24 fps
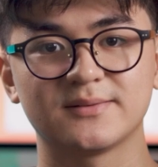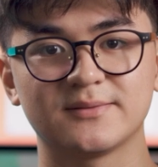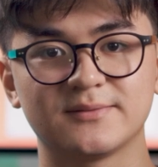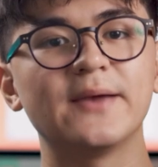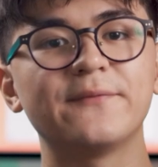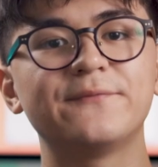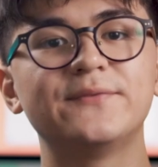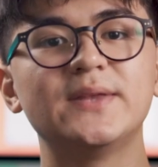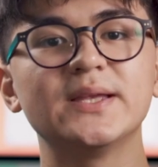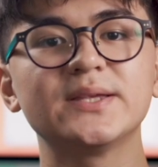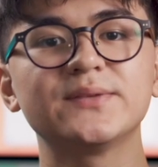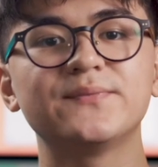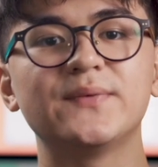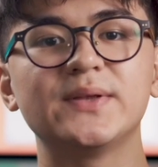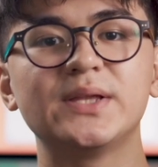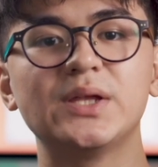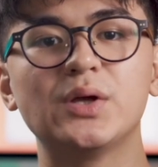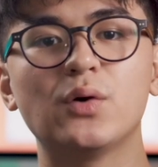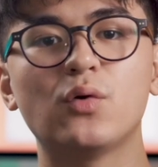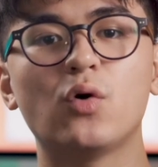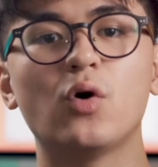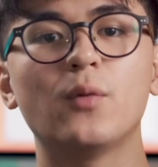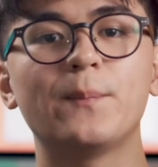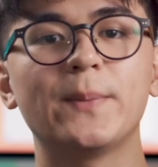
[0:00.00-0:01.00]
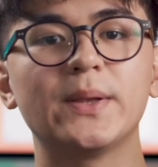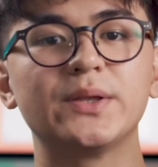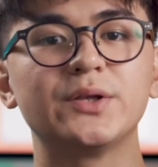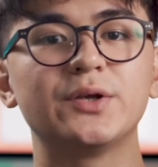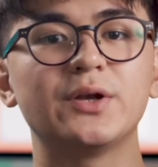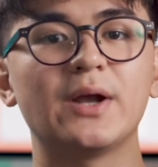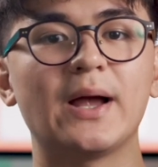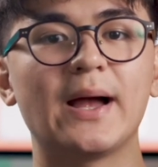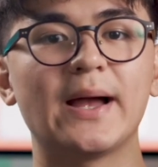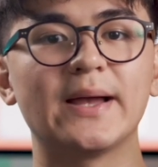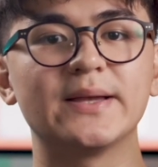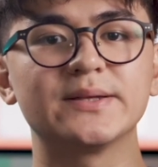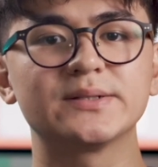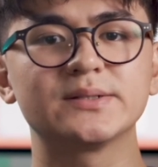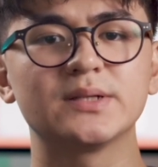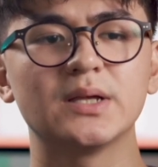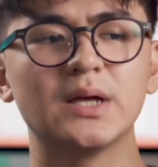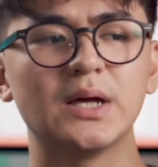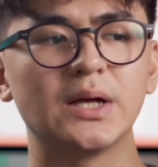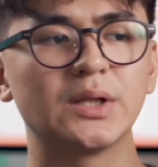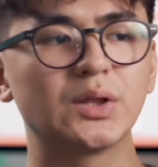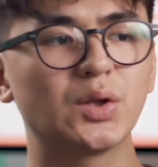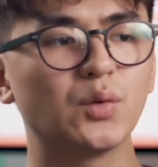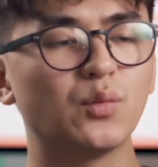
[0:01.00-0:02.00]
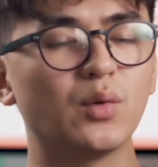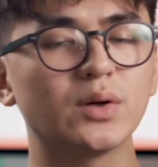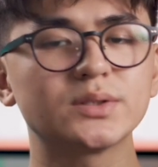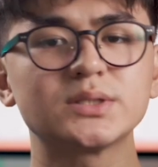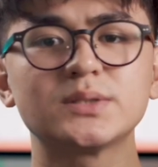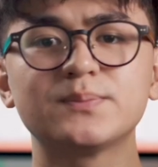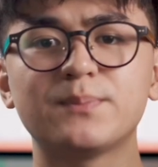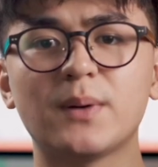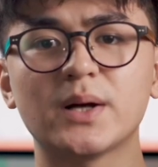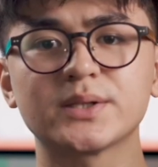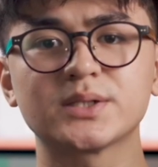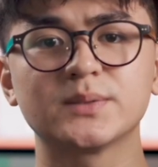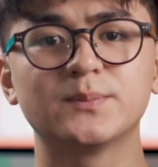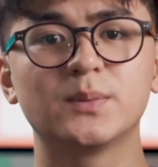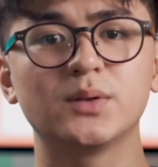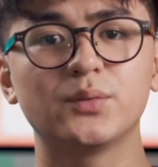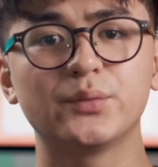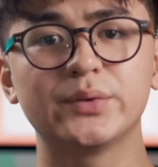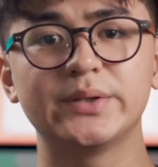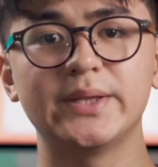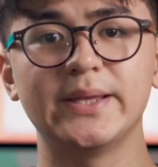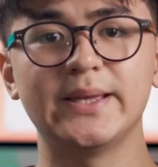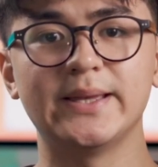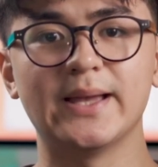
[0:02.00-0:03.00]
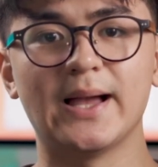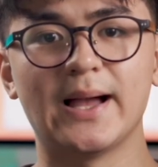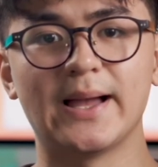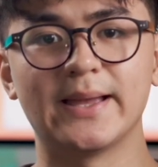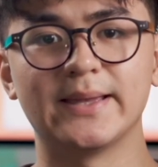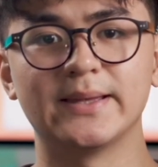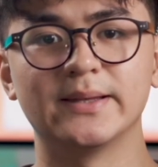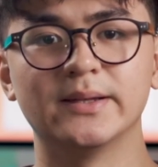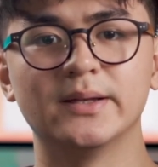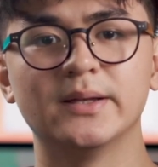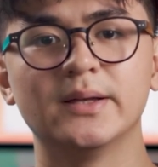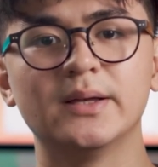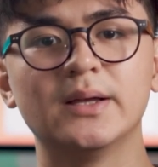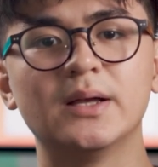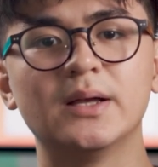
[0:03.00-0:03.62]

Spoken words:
If this video opened your eyes to what's possible with AI,